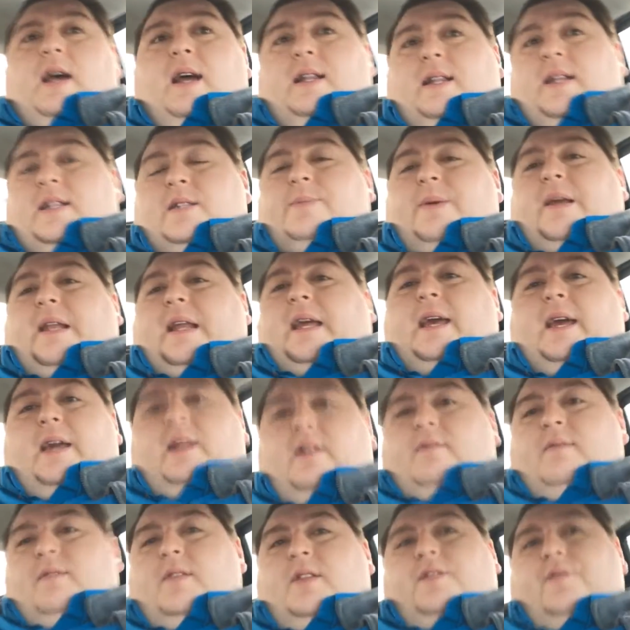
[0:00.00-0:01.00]
And that's
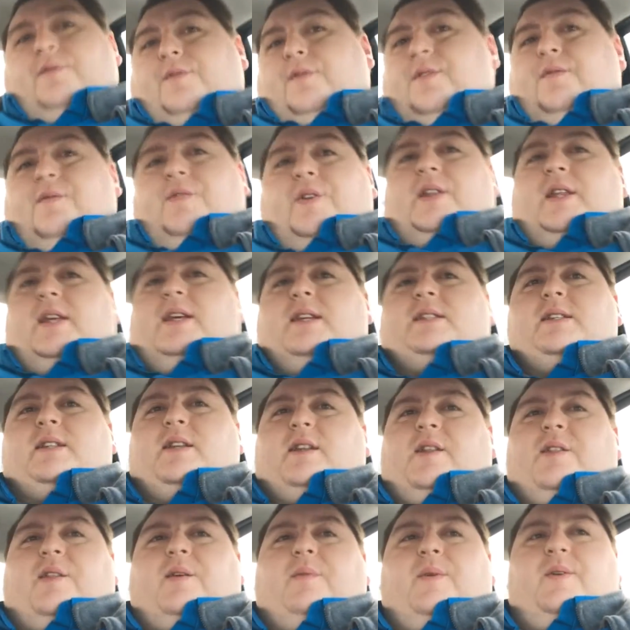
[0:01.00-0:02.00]
Medicaid. There really isn't
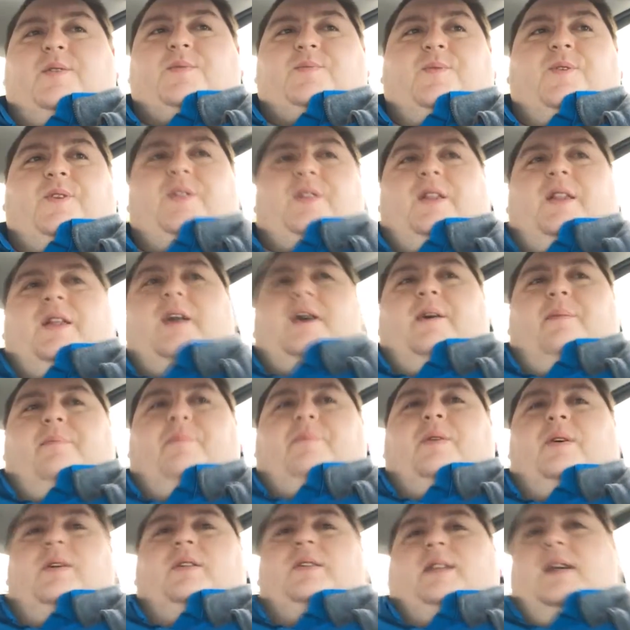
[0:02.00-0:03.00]
nothing much more than that,
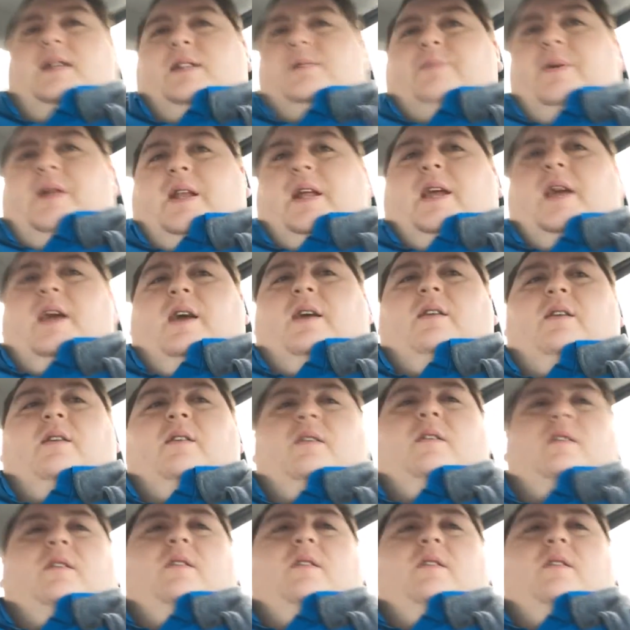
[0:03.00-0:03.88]
but that's Medicaid.